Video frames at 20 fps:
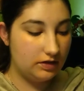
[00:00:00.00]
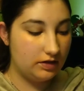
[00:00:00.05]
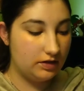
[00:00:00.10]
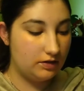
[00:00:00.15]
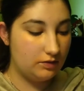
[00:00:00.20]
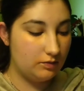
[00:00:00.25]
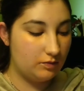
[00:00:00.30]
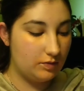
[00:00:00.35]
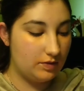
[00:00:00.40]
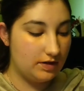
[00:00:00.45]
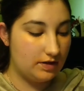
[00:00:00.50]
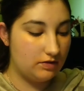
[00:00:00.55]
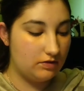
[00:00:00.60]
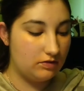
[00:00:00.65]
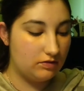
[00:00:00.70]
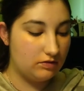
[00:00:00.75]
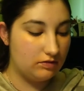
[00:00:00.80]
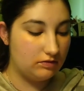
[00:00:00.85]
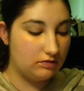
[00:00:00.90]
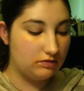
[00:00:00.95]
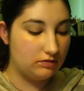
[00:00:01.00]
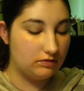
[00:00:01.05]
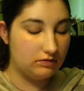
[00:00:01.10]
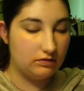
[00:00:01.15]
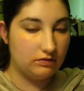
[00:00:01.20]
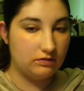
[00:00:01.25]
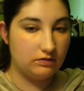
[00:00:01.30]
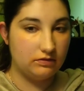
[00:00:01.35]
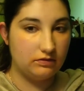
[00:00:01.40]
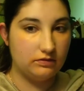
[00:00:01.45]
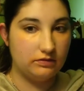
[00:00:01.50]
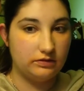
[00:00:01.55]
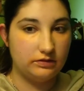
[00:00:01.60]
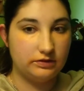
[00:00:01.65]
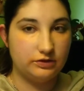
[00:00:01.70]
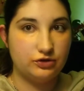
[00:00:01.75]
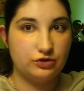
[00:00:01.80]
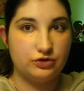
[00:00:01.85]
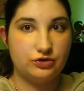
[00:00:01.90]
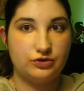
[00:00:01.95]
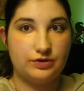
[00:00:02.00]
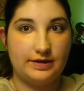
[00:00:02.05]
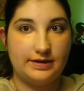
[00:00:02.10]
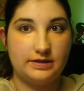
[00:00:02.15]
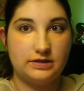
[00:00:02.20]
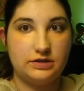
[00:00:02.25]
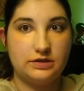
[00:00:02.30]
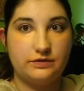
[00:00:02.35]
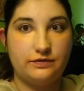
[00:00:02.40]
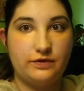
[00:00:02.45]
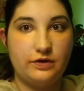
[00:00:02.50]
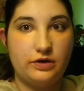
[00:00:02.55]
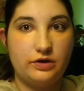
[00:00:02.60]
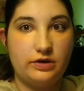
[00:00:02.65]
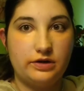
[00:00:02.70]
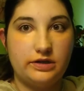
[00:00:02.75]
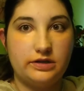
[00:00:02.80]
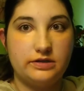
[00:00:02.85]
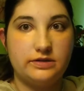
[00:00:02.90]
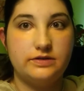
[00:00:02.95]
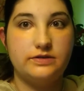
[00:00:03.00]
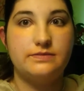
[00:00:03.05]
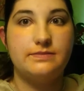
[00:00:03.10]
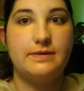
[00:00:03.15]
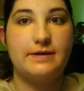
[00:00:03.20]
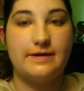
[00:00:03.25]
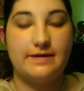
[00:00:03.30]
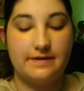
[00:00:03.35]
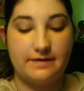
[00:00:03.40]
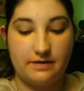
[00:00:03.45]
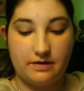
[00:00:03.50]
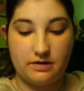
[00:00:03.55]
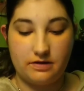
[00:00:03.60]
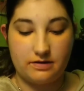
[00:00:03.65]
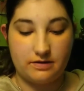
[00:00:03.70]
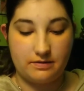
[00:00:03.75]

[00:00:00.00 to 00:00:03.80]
it will transfer into my,